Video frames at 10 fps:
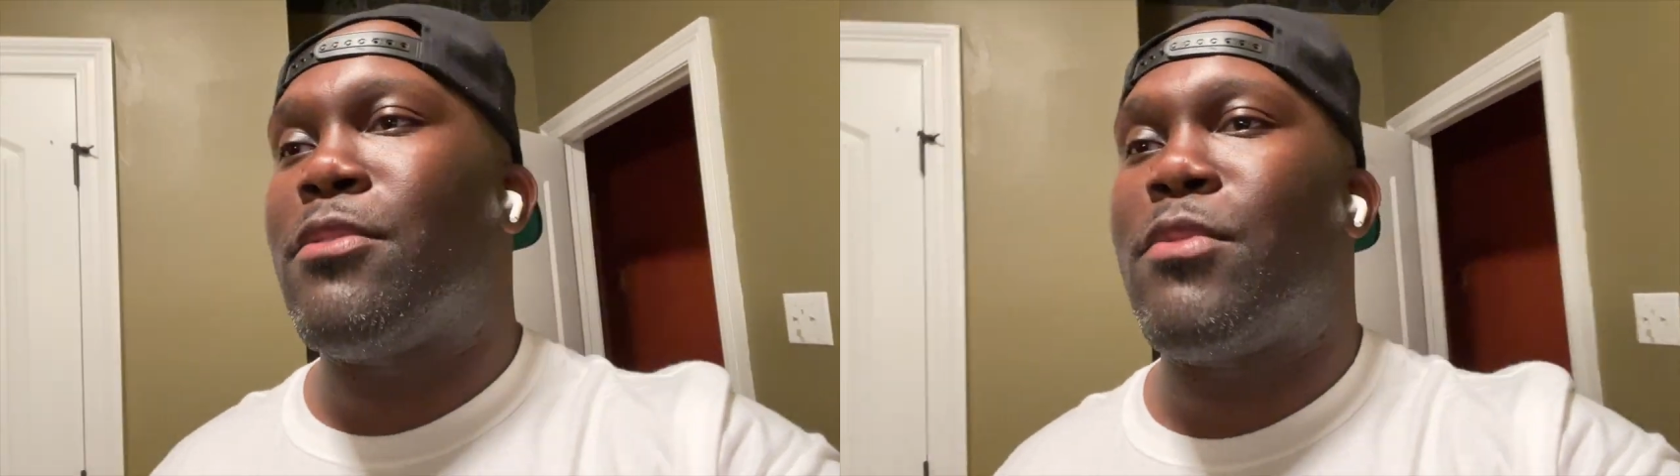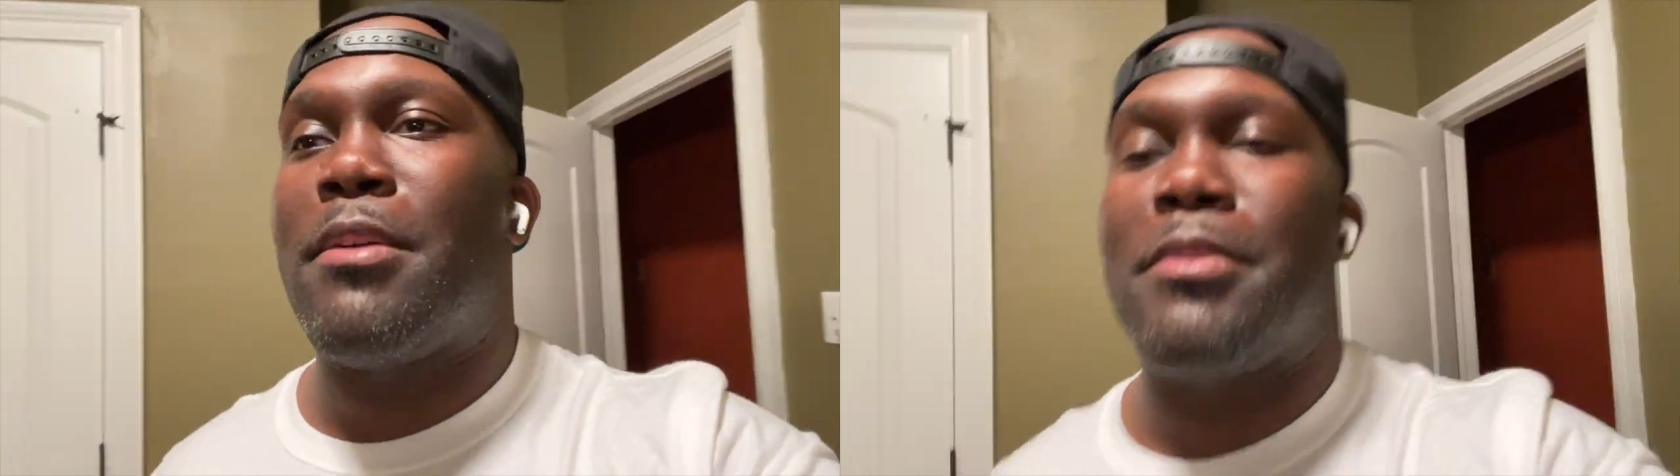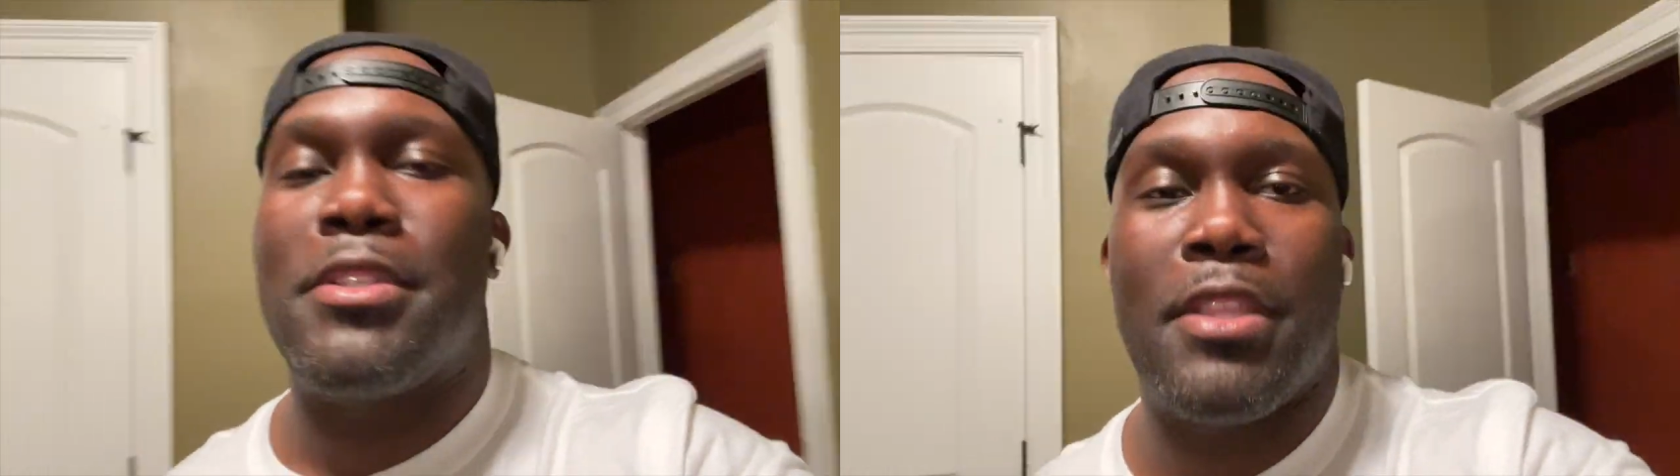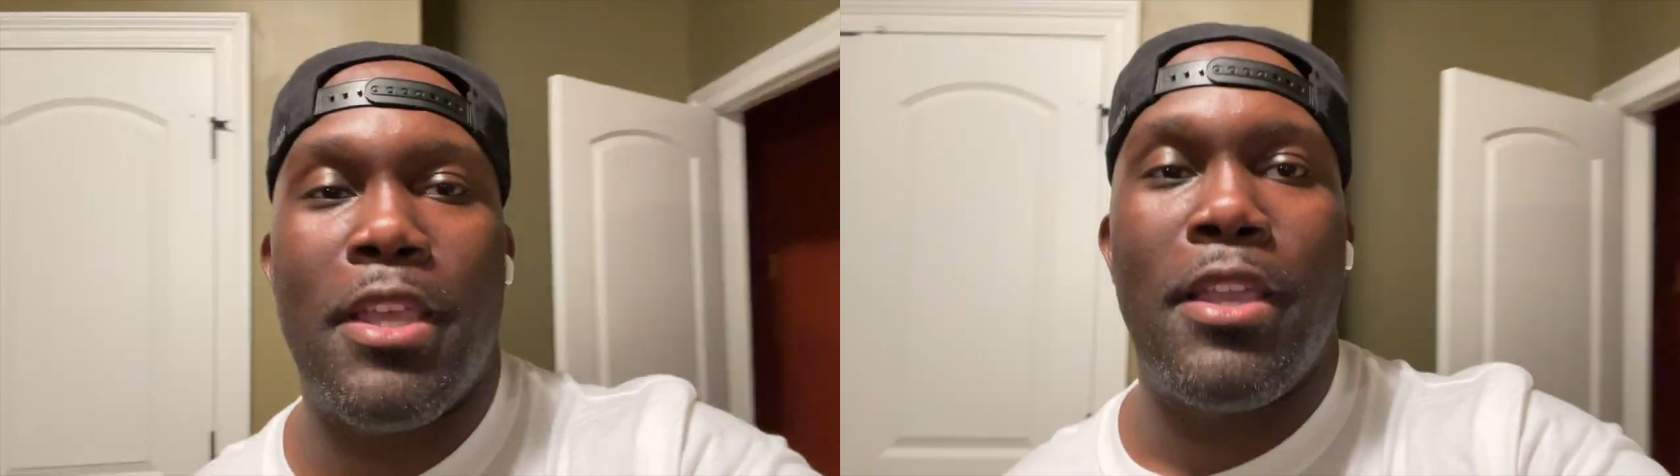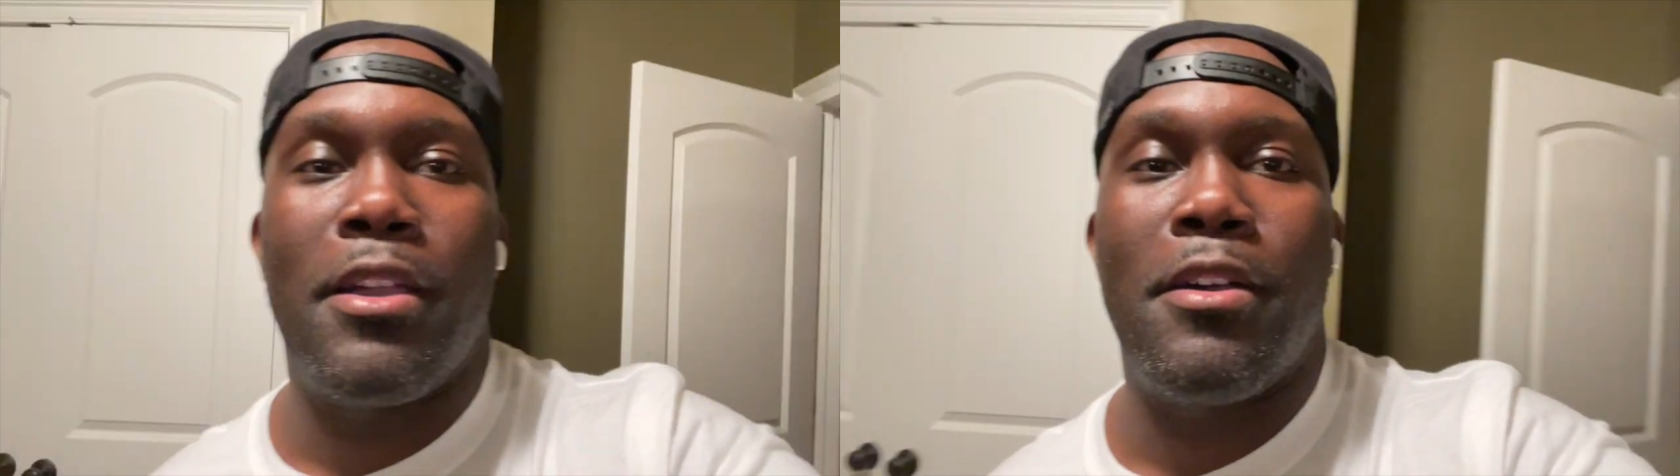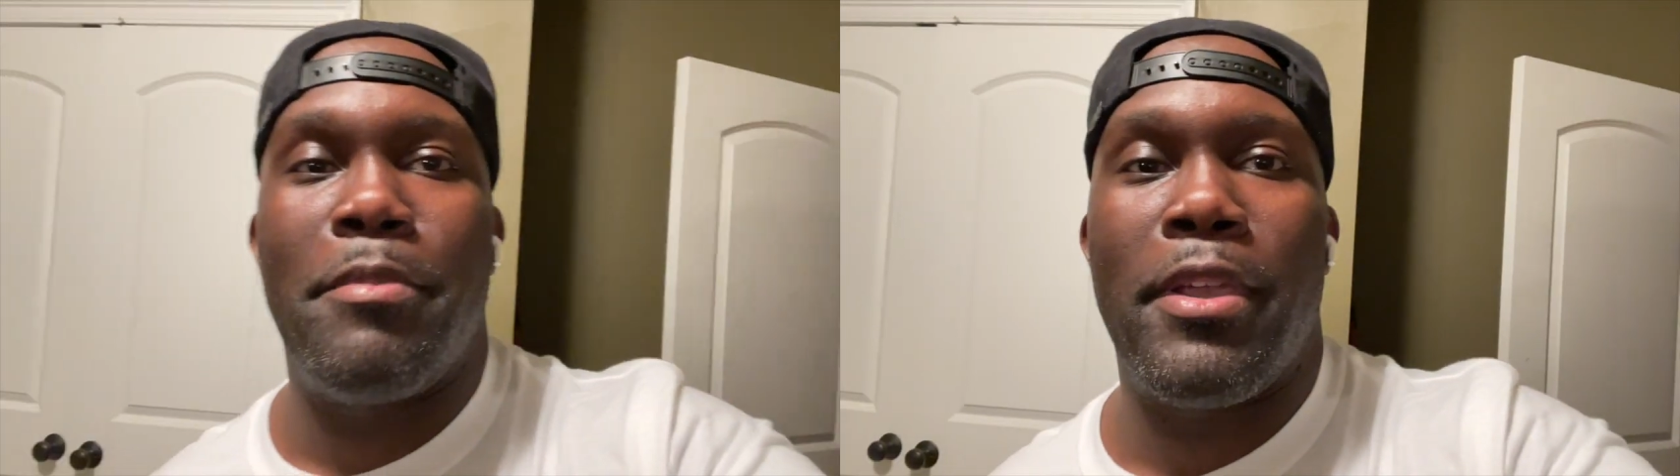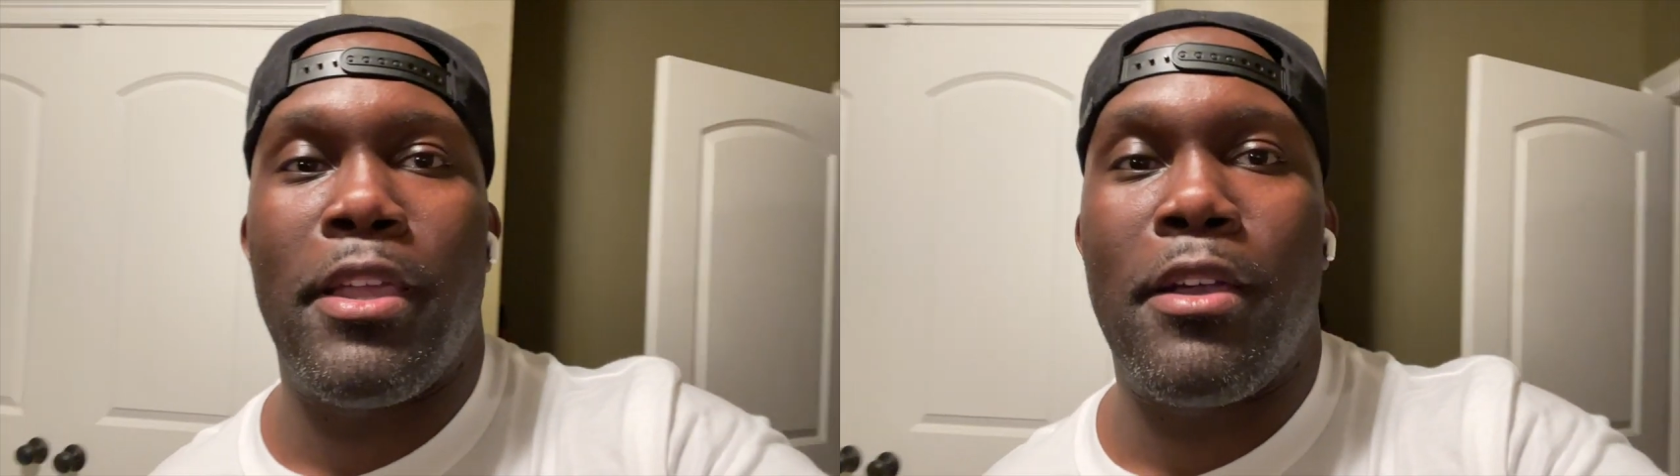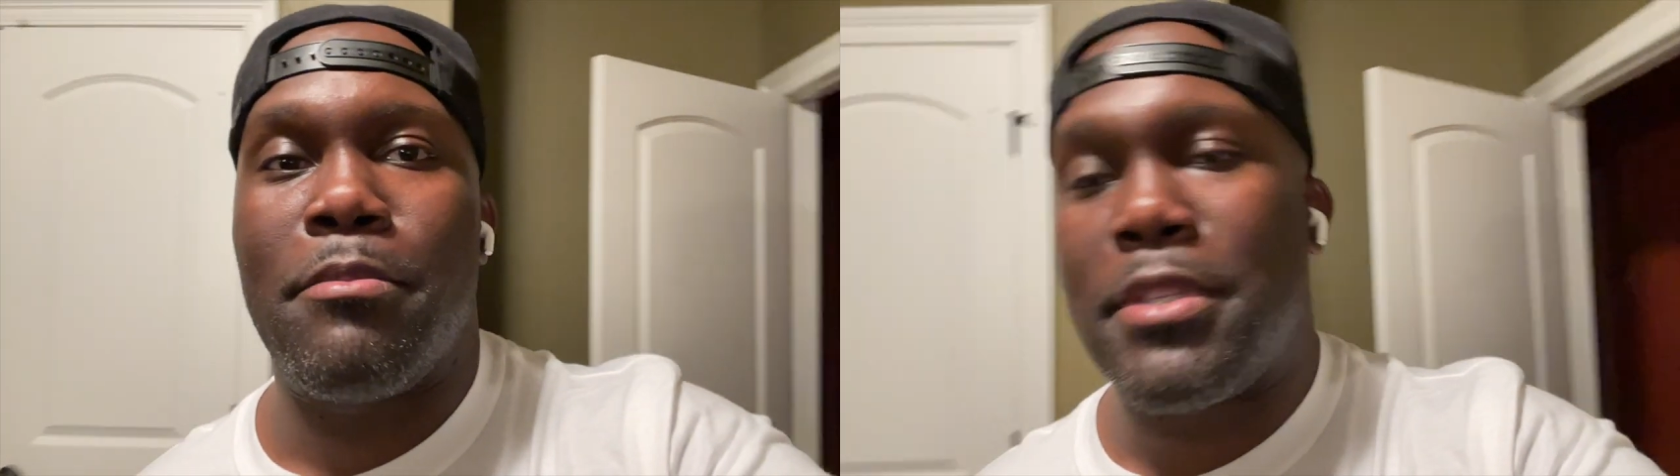to wrap this thing up,
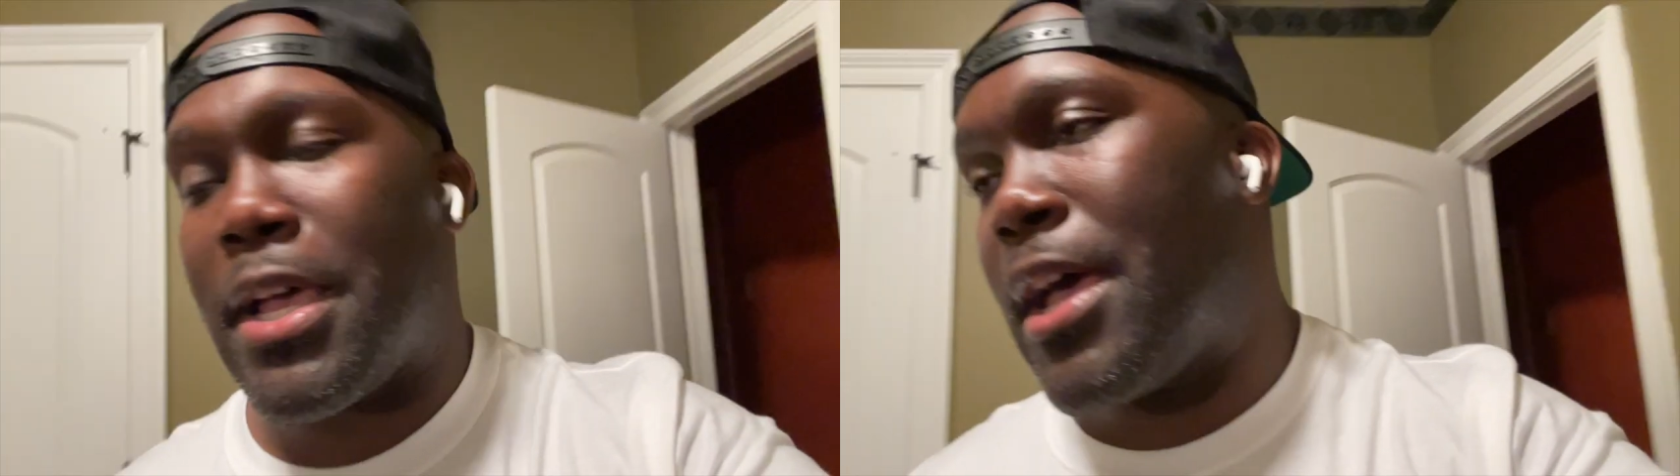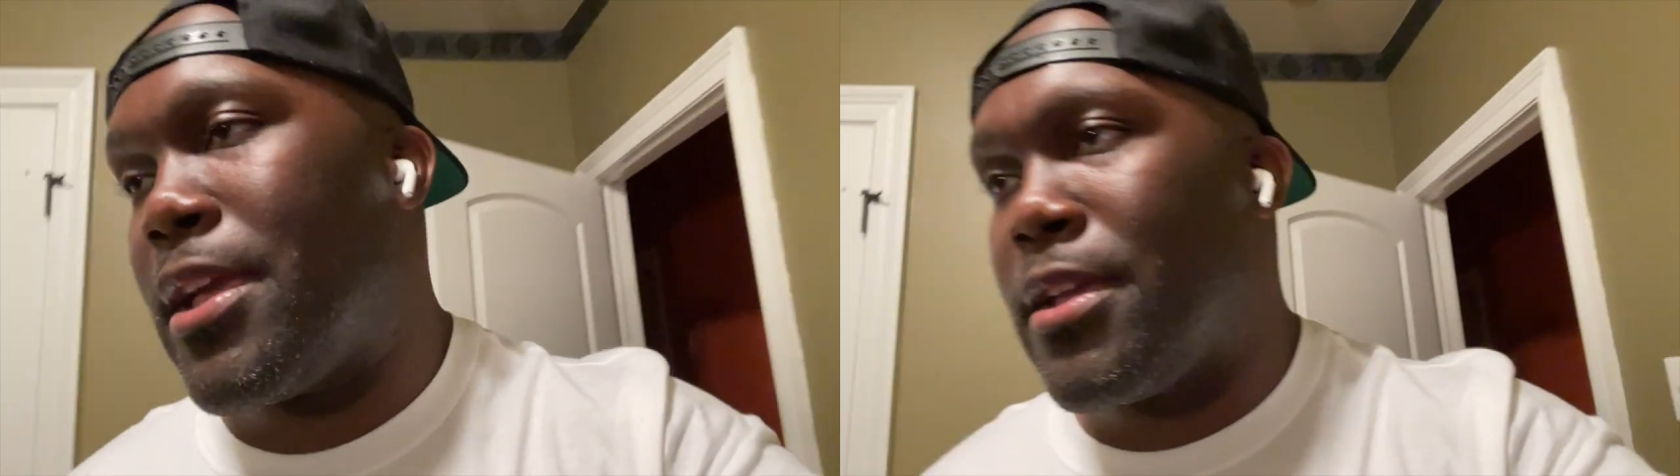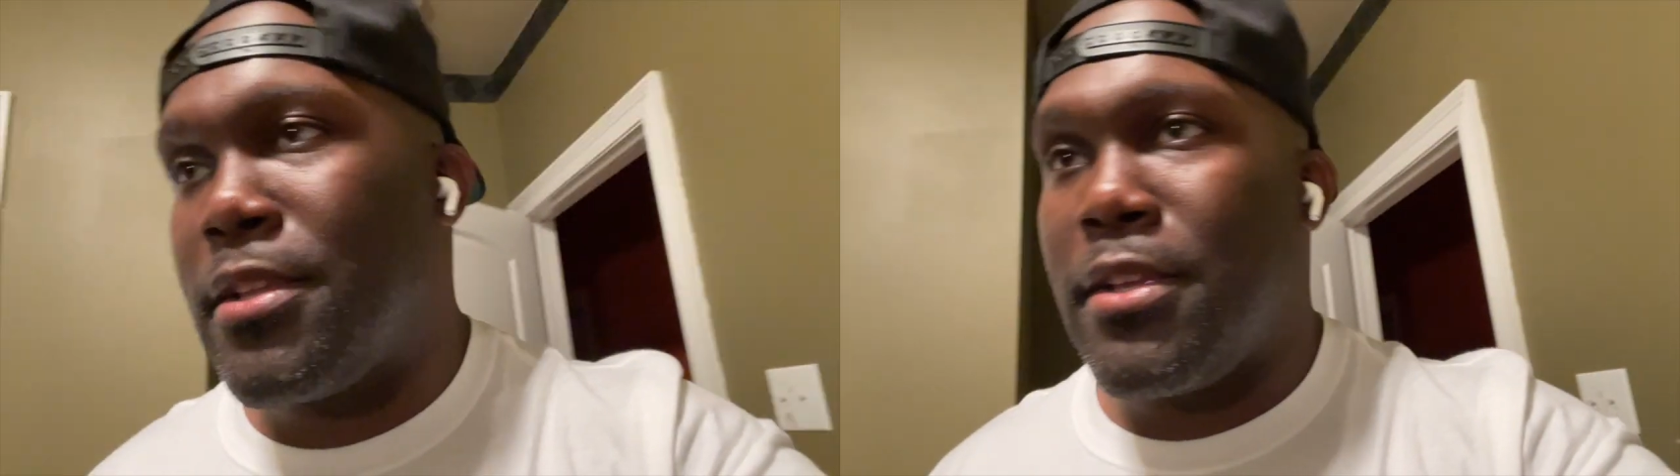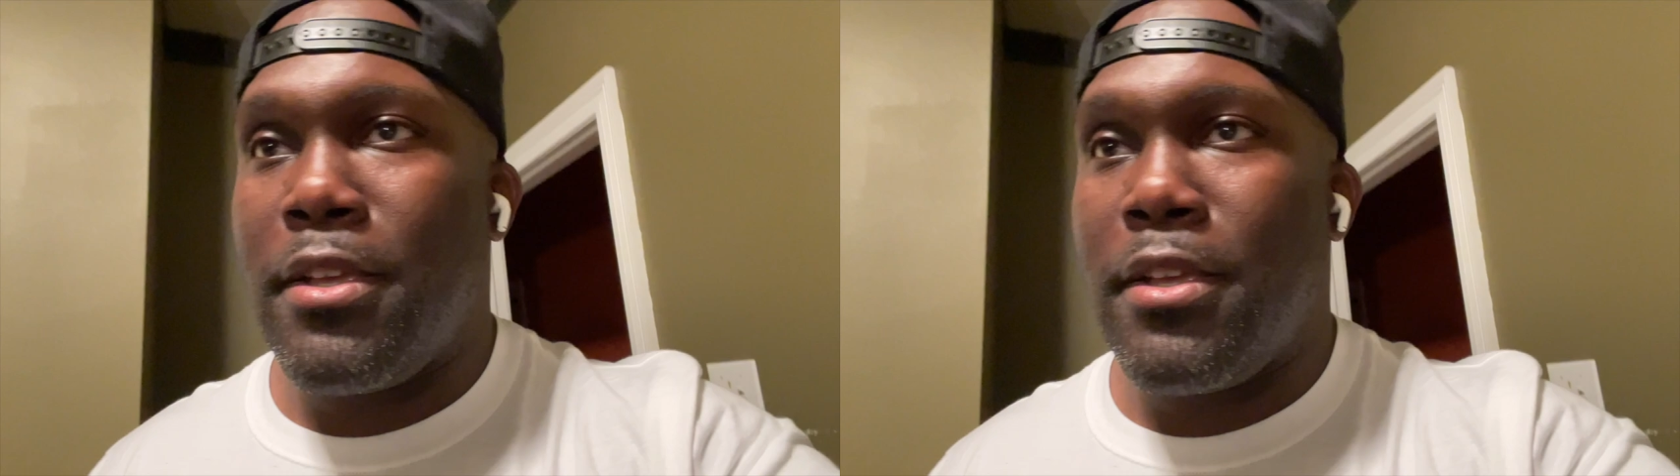man. I'm tired.